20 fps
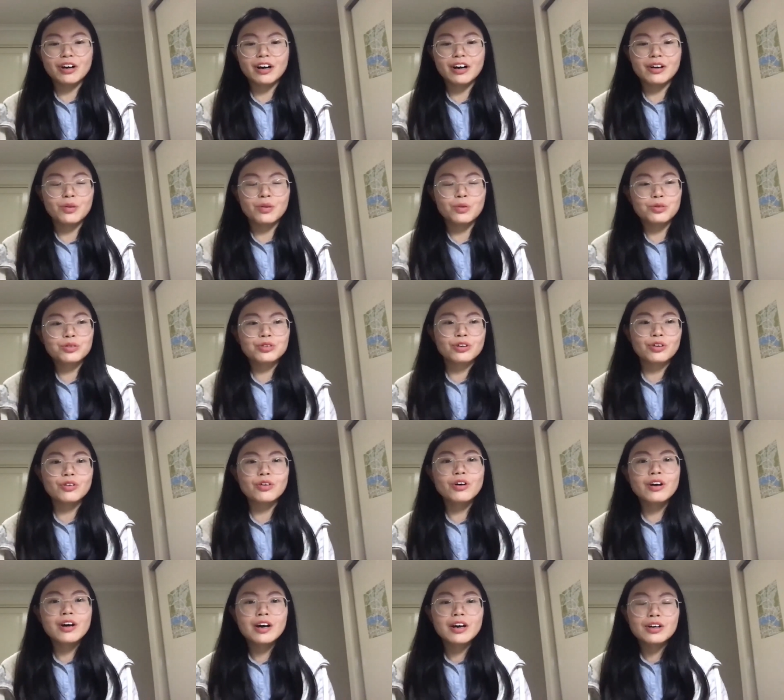I
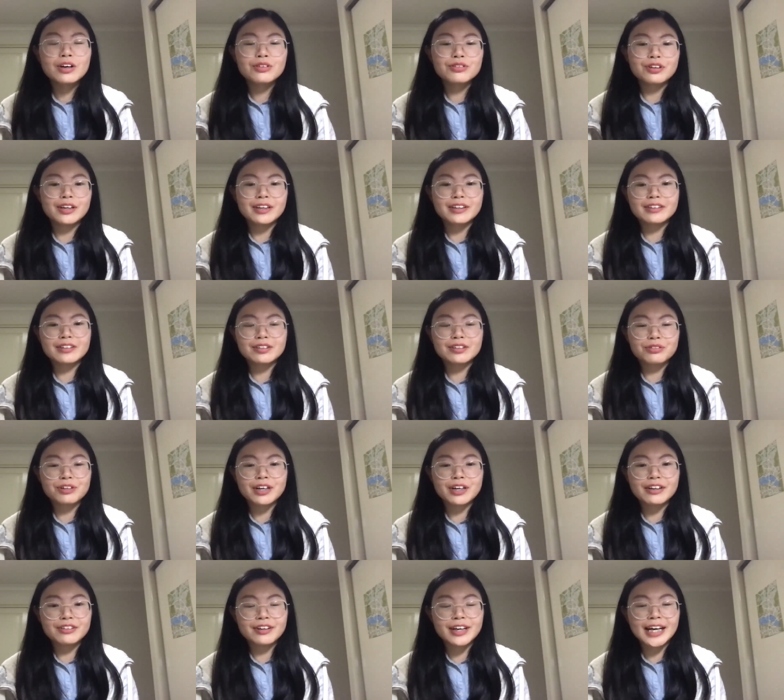also just
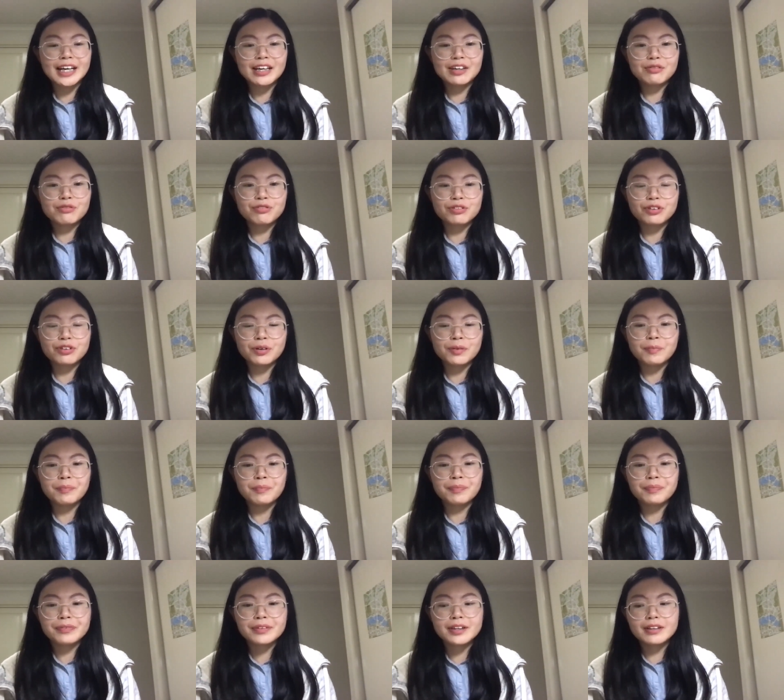graduated
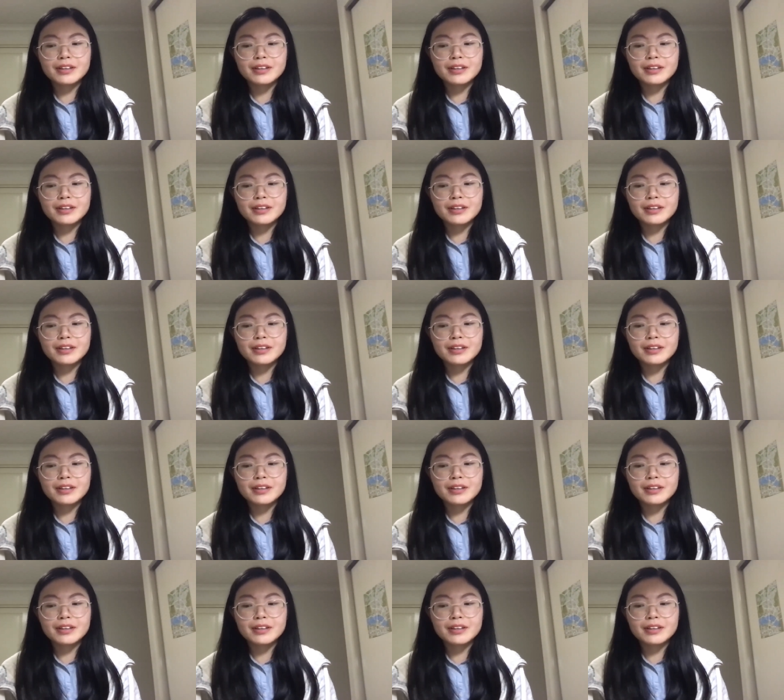from